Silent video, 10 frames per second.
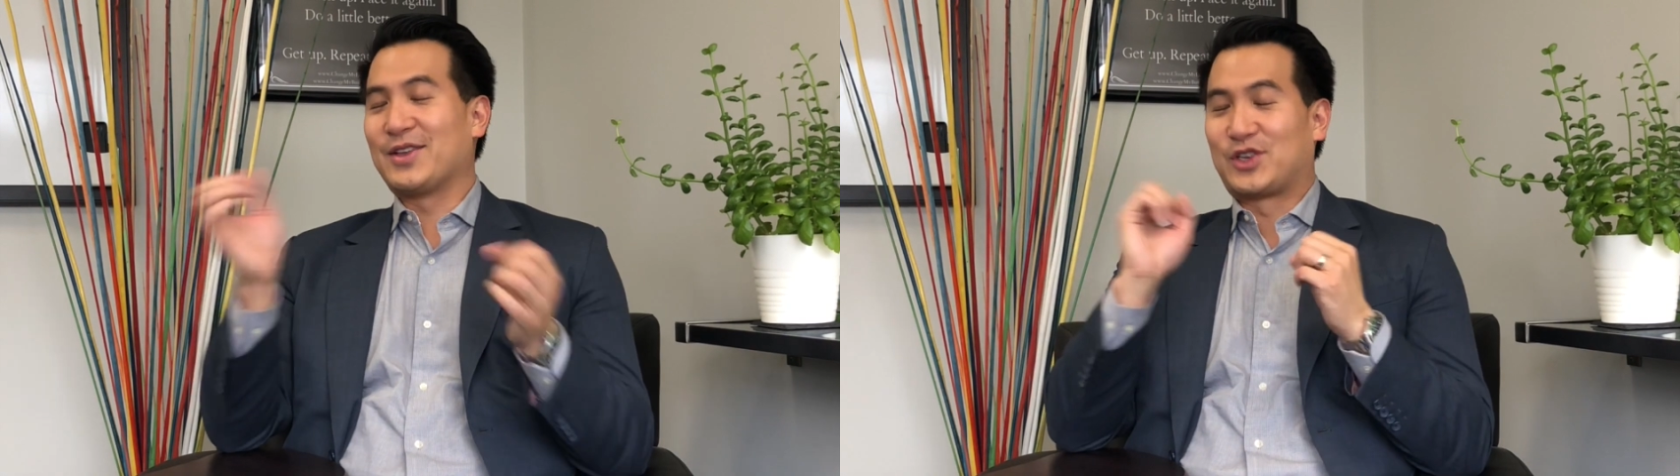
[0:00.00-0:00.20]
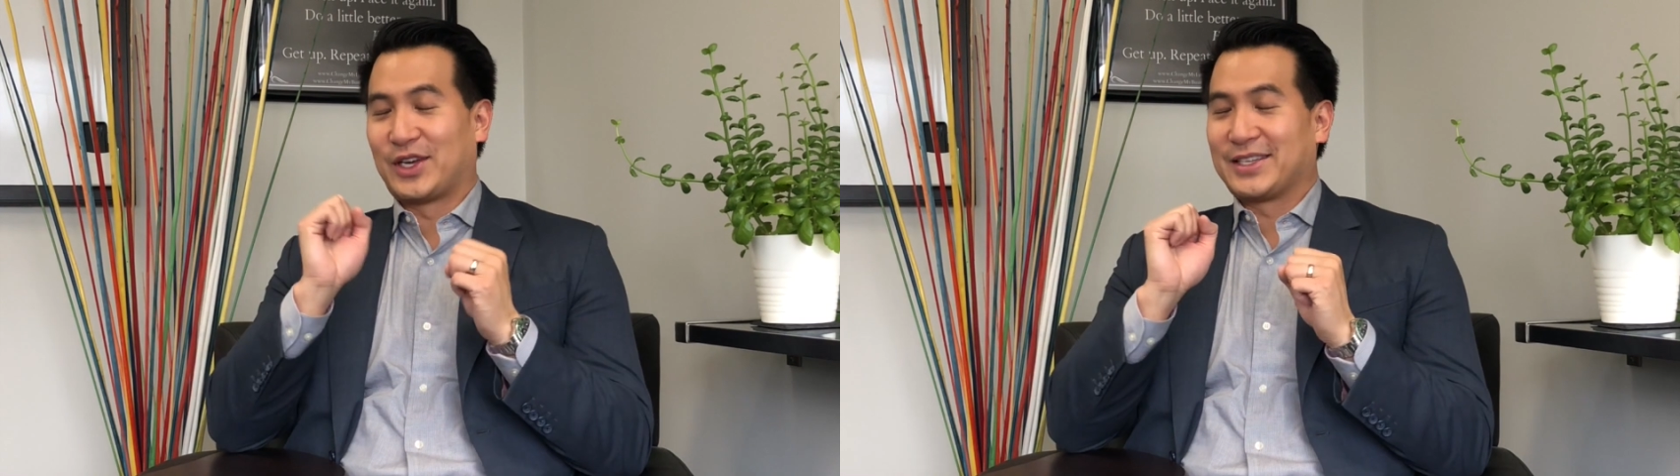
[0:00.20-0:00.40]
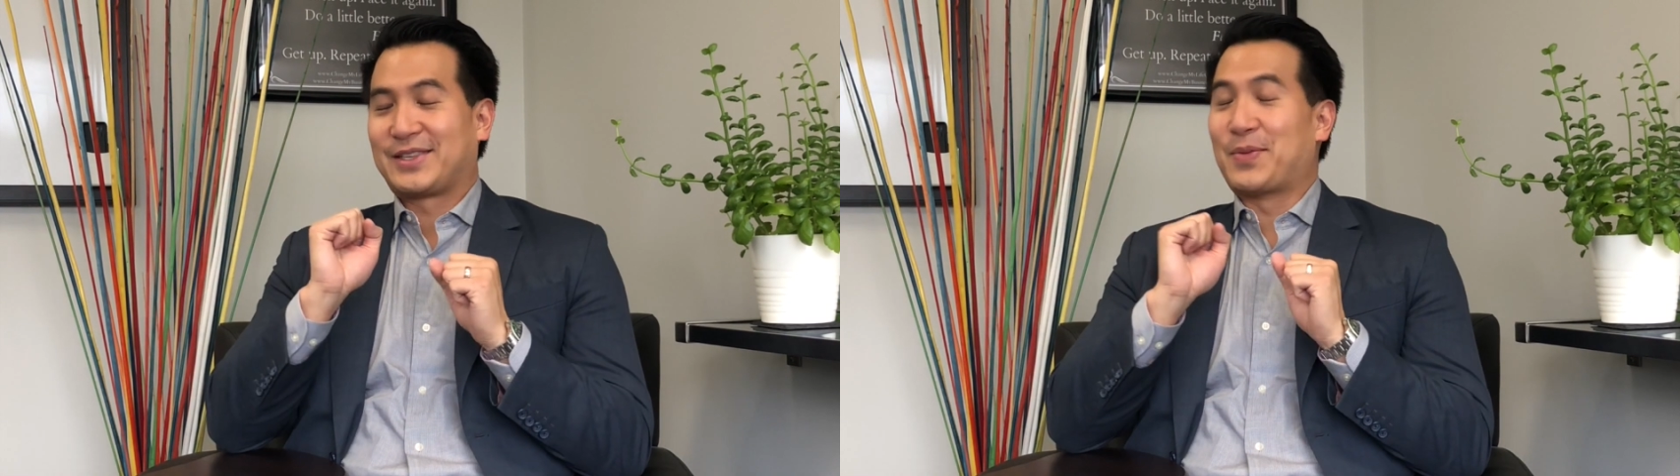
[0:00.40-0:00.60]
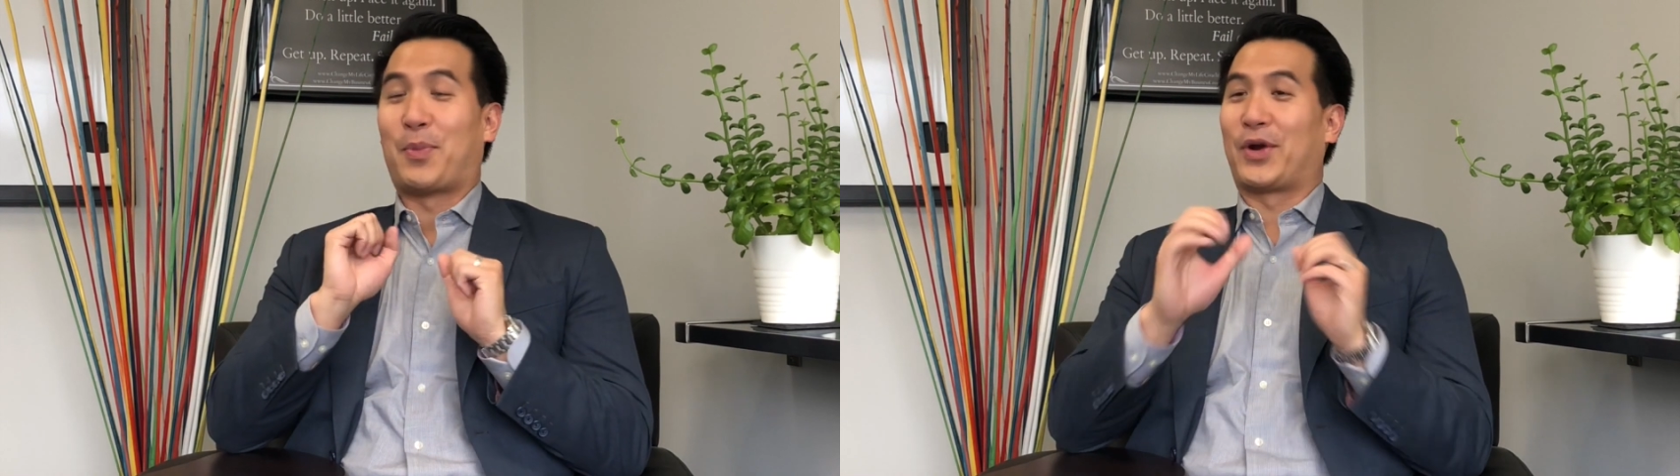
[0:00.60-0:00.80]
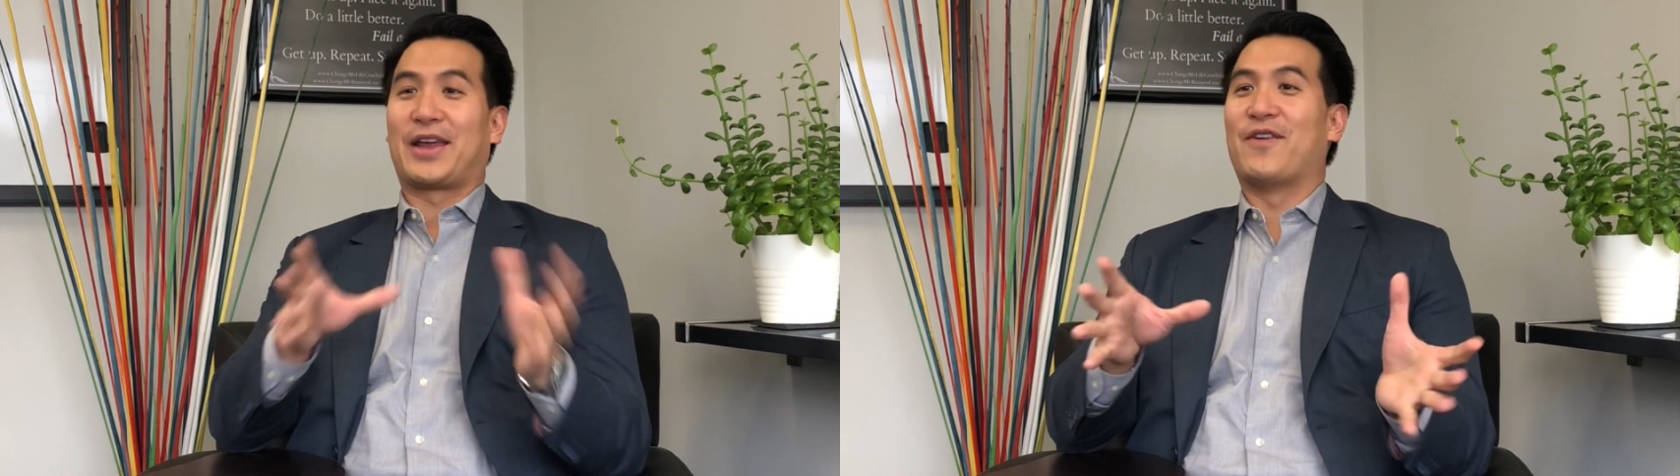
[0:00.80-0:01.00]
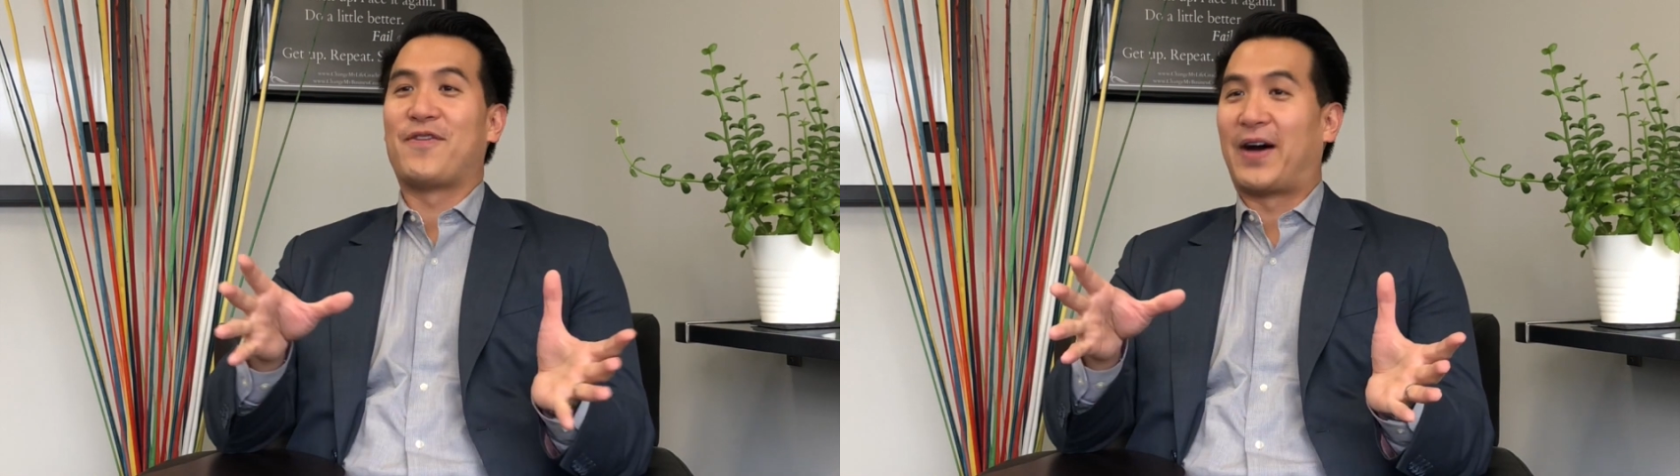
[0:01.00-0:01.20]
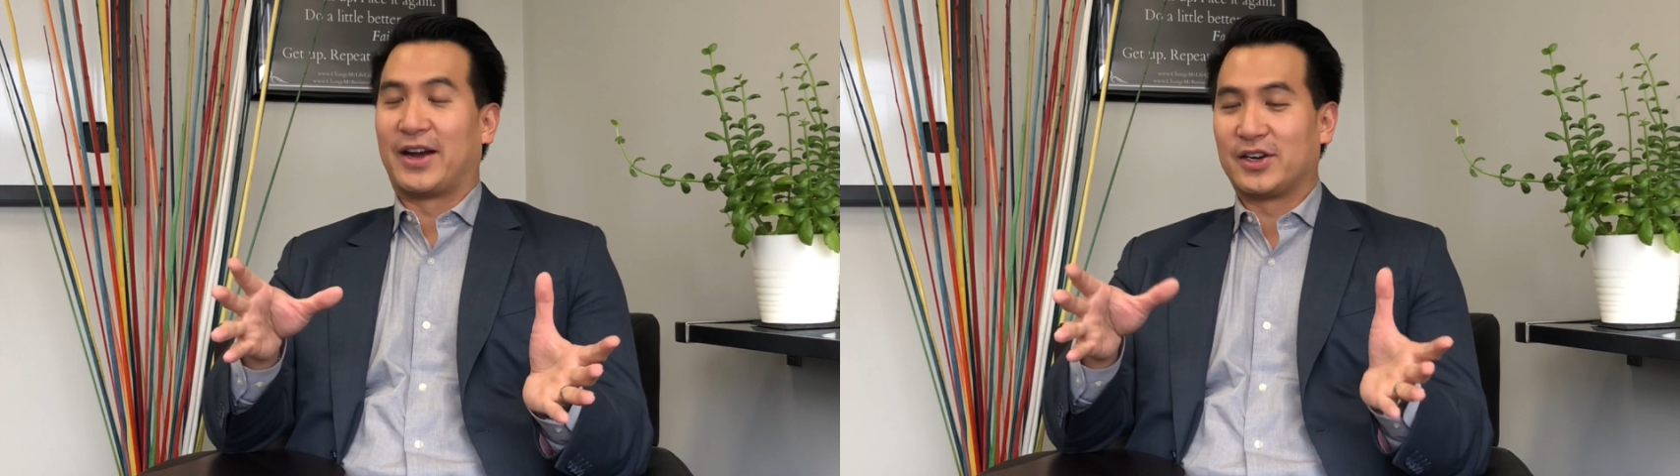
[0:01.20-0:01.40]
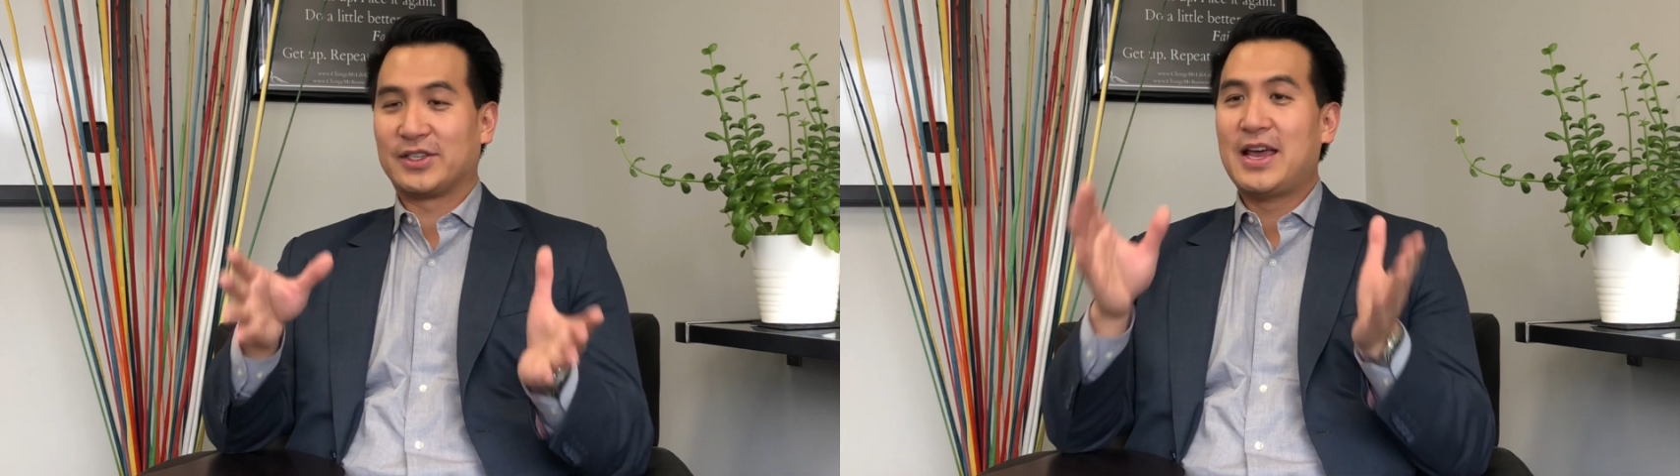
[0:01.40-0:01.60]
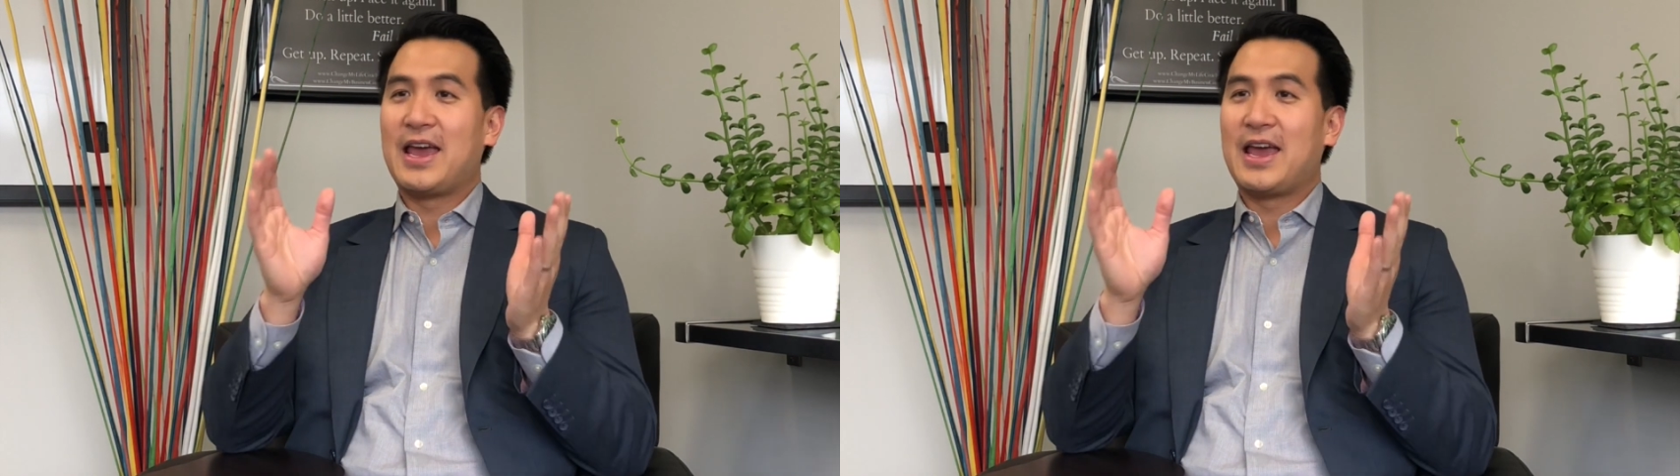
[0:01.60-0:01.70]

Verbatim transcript: just putting out fires